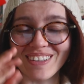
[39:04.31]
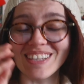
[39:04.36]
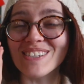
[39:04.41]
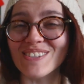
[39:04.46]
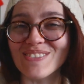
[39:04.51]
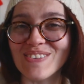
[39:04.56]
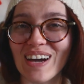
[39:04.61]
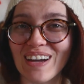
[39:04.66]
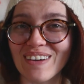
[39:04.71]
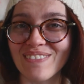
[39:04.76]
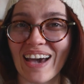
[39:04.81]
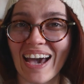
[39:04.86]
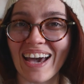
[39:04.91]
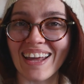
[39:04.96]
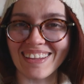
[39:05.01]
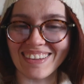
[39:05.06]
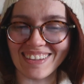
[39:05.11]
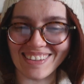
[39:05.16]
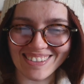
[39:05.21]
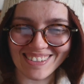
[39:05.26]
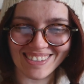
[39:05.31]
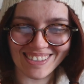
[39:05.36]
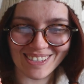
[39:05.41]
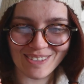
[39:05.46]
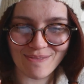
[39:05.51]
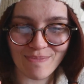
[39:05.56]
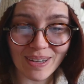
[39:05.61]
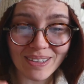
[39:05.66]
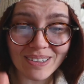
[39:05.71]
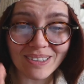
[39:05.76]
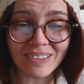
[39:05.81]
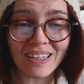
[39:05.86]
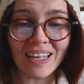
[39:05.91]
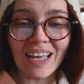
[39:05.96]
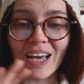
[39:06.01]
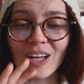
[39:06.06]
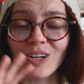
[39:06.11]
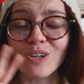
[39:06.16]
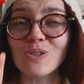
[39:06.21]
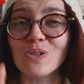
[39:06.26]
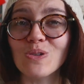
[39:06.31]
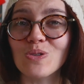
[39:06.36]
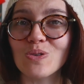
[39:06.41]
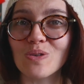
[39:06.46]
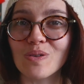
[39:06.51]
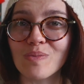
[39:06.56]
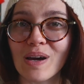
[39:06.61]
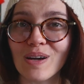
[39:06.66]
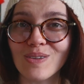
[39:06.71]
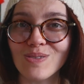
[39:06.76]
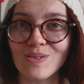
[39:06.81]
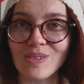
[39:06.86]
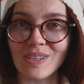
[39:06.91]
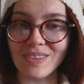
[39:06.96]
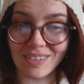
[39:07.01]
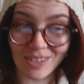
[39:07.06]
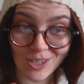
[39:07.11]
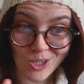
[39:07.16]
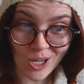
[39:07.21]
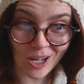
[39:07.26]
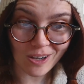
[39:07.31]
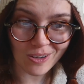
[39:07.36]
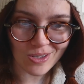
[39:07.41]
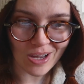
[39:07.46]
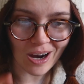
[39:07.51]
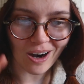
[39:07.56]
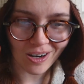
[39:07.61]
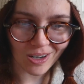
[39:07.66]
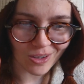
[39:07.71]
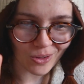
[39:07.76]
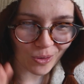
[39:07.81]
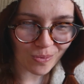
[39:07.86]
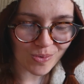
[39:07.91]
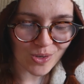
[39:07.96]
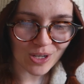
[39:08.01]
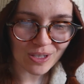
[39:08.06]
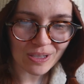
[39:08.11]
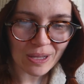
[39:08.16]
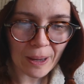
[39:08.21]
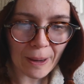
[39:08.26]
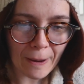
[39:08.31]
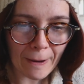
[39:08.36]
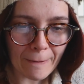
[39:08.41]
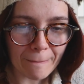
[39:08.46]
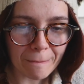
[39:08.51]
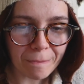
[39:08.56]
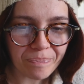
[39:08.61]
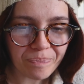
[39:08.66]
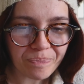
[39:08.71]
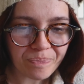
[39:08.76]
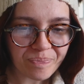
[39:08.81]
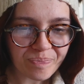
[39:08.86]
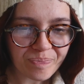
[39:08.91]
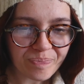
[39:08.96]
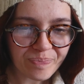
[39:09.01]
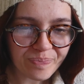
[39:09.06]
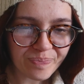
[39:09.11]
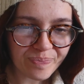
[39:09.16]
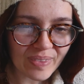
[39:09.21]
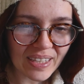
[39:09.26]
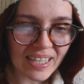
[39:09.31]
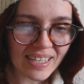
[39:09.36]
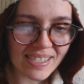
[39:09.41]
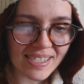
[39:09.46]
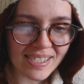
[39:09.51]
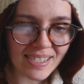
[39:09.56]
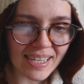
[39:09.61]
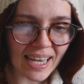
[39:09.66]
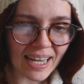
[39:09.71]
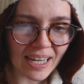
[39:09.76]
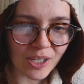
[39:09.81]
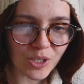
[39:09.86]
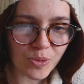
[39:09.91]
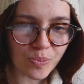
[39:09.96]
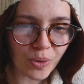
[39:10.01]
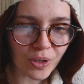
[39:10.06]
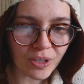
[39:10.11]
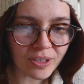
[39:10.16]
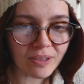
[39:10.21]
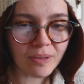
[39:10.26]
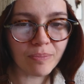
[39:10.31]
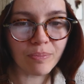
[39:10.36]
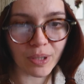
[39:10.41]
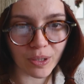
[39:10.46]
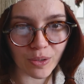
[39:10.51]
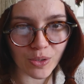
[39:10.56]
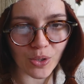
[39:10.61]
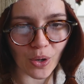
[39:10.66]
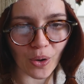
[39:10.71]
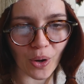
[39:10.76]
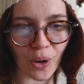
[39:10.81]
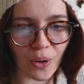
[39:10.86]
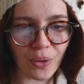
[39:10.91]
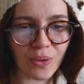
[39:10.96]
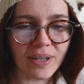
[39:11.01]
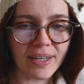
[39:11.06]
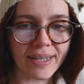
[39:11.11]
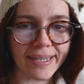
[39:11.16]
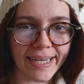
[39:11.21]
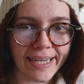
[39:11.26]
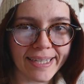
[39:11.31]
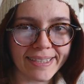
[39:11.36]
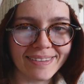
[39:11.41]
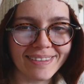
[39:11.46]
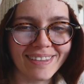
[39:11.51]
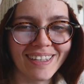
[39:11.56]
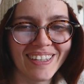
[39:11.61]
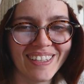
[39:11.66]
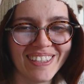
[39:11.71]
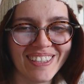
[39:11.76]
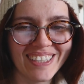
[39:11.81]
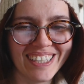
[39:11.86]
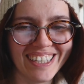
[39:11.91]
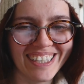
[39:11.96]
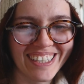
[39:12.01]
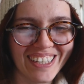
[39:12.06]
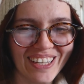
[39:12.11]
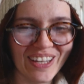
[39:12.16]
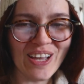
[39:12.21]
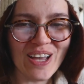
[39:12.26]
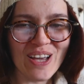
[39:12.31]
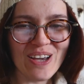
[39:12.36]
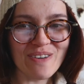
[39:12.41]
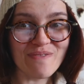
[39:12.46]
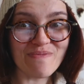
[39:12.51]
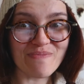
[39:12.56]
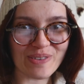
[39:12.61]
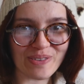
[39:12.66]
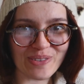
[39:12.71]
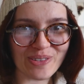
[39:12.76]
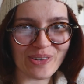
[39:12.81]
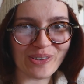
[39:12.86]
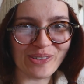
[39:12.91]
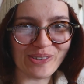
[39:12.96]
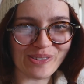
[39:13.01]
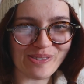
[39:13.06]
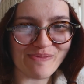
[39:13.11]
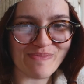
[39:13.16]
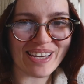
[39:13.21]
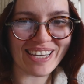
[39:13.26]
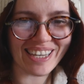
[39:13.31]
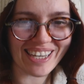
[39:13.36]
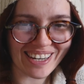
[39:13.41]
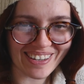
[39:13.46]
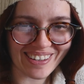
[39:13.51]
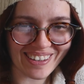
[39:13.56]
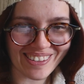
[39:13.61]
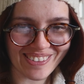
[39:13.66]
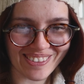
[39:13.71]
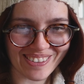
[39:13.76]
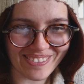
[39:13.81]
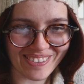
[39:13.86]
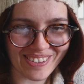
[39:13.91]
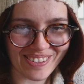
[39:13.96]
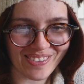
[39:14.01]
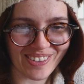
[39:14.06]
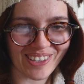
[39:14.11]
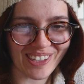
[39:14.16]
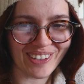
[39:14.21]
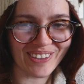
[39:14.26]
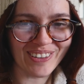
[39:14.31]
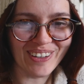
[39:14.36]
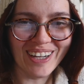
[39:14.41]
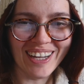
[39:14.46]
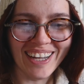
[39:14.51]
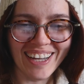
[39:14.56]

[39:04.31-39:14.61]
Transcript: This is why I've added it to this bundle. And also to remind you that dish towels are an option. So yeah, sport, Pearl Soho, again. Pearl Soho, the main character of this video.